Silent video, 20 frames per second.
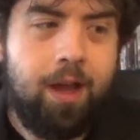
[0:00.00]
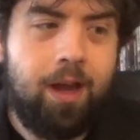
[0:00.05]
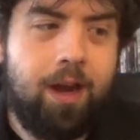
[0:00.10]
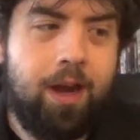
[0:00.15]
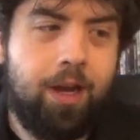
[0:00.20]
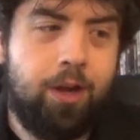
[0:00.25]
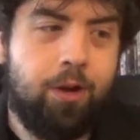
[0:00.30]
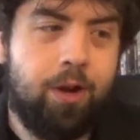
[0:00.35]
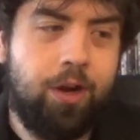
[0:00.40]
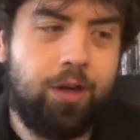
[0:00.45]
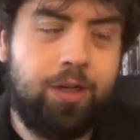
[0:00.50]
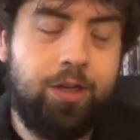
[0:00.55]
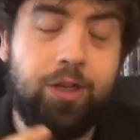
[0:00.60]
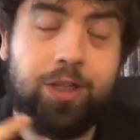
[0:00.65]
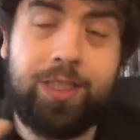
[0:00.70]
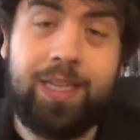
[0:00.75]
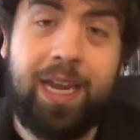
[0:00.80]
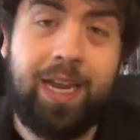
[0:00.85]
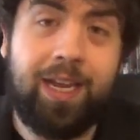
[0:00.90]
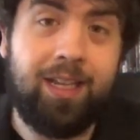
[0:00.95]
You're actually
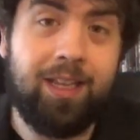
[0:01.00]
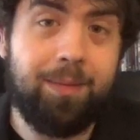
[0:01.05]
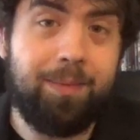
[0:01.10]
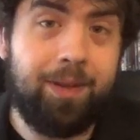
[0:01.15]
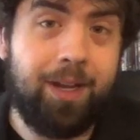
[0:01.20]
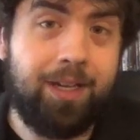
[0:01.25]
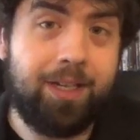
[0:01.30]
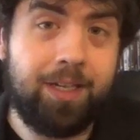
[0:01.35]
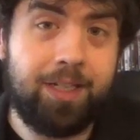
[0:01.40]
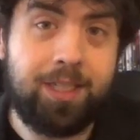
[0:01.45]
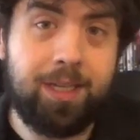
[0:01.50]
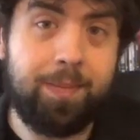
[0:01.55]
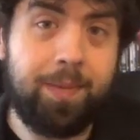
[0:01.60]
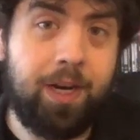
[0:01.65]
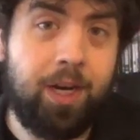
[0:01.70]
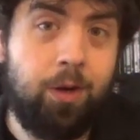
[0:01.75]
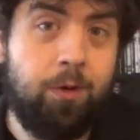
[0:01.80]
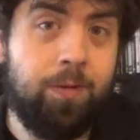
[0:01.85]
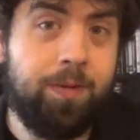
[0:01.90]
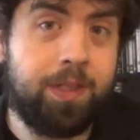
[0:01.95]
just taking the place of
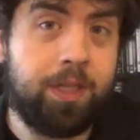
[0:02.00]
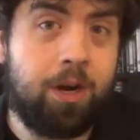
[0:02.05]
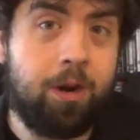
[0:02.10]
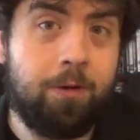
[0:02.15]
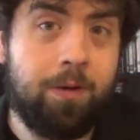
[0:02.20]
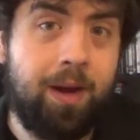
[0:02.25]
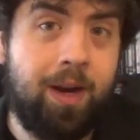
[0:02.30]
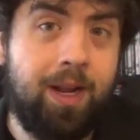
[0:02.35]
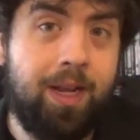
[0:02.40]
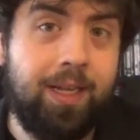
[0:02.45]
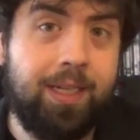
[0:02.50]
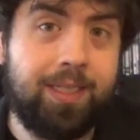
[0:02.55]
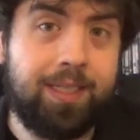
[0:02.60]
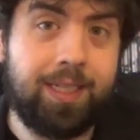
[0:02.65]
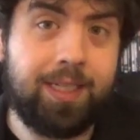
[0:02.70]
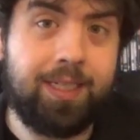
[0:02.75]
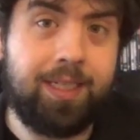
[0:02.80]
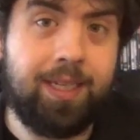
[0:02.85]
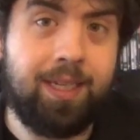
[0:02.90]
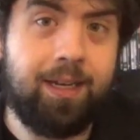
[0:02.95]
somebody who has already
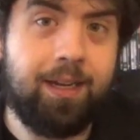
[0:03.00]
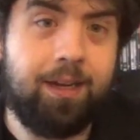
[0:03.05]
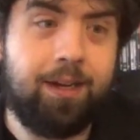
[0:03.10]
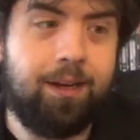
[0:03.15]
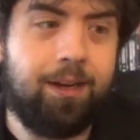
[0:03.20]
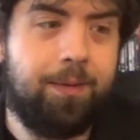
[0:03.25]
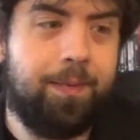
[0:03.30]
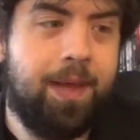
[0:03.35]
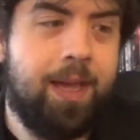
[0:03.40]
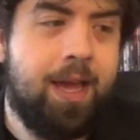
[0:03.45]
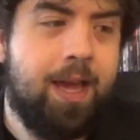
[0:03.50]
existed. I